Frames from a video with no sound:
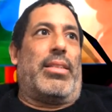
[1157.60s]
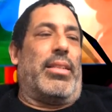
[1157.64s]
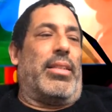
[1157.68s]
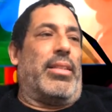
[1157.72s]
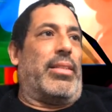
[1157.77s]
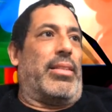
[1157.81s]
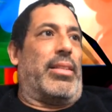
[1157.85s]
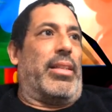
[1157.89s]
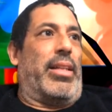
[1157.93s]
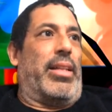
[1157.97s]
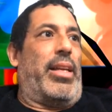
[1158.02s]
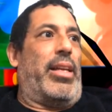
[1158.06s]
to
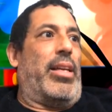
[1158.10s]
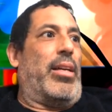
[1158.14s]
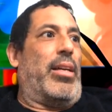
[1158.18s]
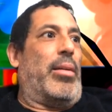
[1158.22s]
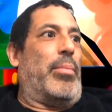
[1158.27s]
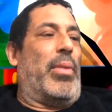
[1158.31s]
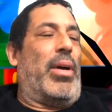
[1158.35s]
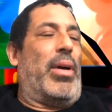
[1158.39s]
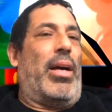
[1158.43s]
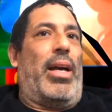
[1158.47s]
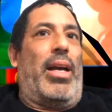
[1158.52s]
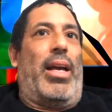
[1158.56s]
this
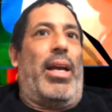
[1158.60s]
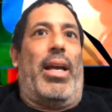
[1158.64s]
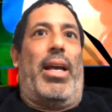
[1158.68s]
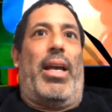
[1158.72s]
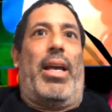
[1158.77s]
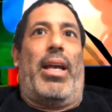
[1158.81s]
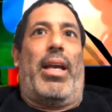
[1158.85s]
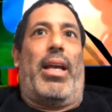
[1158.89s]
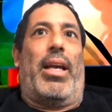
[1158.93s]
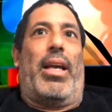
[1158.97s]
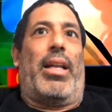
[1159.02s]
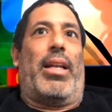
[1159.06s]
layup.
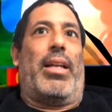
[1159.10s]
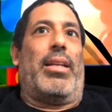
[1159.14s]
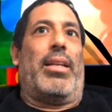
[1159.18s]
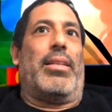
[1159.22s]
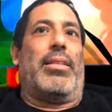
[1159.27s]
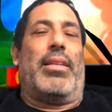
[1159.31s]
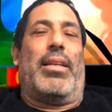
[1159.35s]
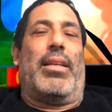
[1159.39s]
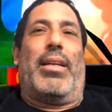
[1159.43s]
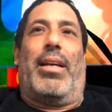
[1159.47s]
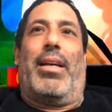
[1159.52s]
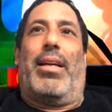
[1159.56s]
And
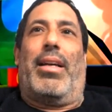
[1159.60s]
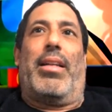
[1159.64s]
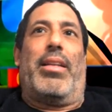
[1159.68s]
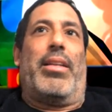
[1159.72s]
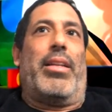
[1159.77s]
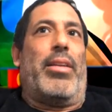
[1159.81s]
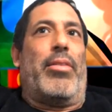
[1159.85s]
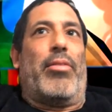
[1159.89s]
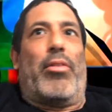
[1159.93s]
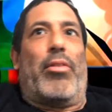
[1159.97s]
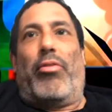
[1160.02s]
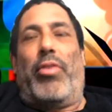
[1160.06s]
I
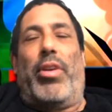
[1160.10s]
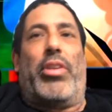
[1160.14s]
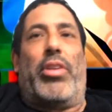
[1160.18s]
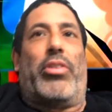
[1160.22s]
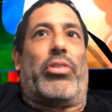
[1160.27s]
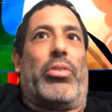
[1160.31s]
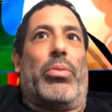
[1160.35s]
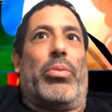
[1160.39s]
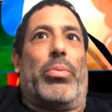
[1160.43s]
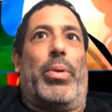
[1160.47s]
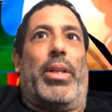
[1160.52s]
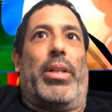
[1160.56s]
didn't even
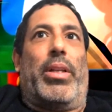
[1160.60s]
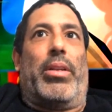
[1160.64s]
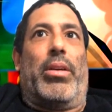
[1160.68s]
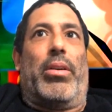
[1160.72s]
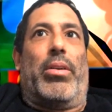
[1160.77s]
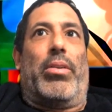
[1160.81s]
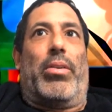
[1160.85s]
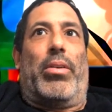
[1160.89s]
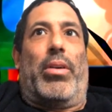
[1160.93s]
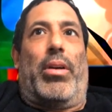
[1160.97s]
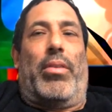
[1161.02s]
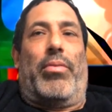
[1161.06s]
reach the
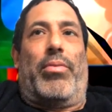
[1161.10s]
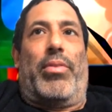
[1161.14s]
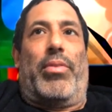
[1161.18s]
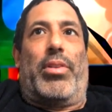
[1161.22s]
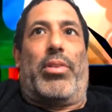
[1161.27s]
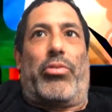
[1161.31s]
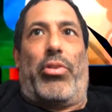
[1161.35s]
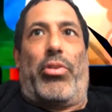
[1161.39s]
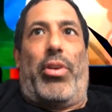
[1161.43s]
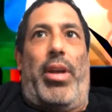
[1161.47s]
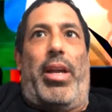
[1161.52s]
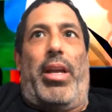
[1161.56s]
window of
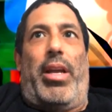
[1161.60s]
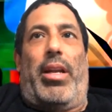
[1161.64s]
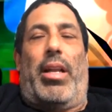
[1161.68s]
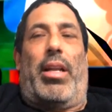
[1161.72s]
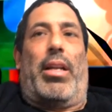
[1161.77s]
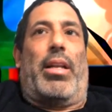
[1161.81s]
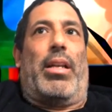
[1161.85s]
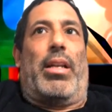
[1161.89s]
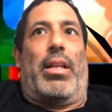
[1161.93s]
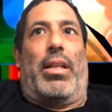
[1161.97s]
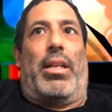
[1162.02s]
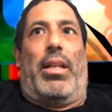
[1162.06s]
the train.
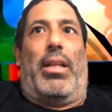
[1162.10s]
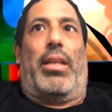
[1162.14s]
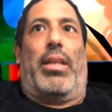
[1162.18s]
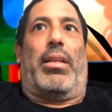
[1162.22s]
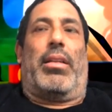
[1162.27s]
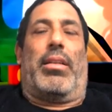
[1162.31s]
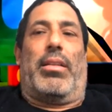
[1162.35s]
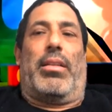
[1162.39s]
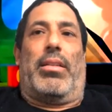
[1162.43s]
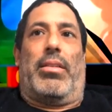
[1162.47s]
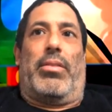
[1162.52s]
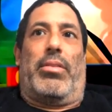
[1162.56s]
And
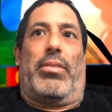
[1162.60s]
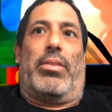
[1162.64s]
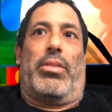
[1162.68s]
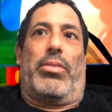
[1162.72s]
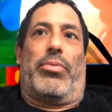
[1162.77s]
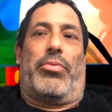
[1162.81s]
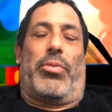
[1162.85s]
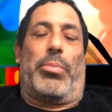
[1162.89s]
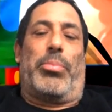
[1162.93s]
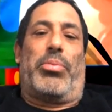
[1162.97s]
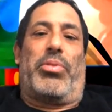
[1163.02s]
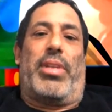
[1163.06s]
like, you
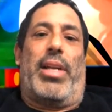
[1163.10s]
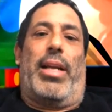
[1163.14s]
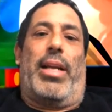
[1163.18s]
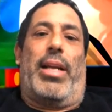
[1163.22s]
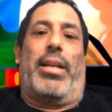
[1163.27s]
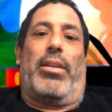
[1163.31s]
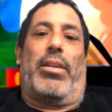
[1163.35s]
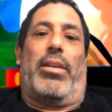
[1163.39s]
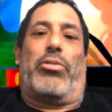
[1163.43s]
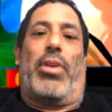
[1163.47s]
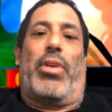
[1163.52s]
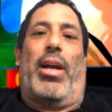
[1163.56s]
know, from
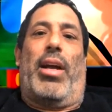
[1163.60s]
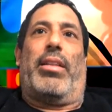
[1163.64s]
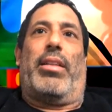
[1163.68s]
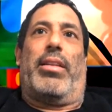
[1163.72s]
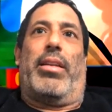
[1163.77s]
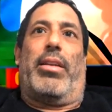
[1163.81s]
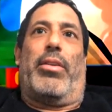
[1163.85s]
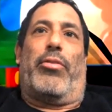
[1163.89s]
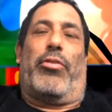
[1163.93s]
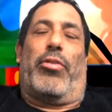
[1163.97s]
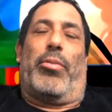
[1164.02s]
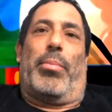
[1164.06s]
standing on a track, I
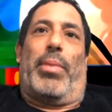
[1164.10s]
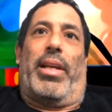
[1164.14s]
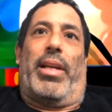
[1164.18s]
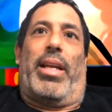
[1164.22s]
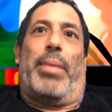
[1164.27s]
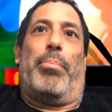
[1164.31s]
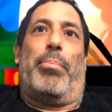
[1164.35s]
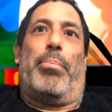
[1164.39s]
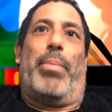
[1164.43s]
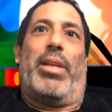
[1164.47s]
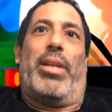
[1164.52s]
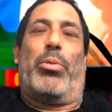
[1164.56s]
did it from
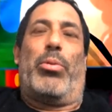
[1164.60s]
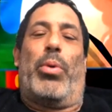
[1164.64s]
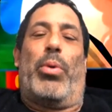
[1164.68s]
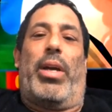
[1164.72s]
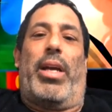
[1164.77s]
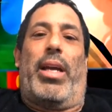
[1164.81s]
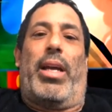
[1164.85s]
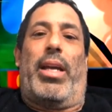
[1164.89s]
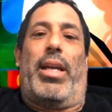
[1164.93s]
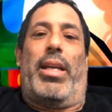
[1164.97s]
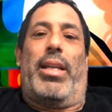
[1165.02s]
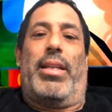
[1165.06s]
like
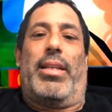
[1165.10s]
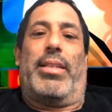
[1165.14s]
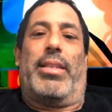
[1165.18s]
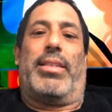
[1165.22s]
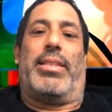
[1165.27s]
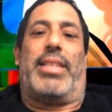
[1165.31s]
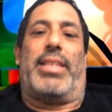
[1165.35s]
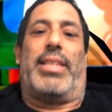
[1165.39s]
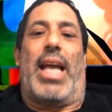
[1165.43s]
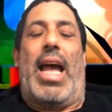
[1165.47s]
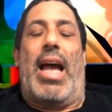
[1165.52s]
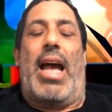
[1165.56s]
midway
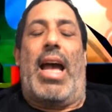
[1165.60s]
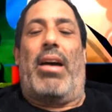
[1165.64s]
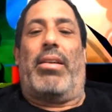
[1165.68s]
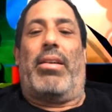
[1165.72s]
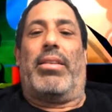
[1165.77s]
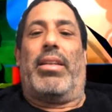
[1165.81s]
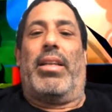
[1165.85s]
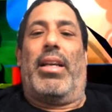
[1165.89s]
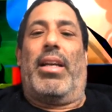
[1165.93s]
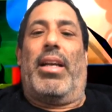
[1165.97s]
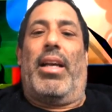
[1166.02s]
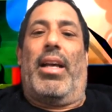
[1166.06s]

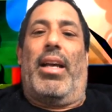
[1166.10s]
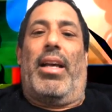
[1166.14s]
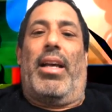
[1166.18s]
down.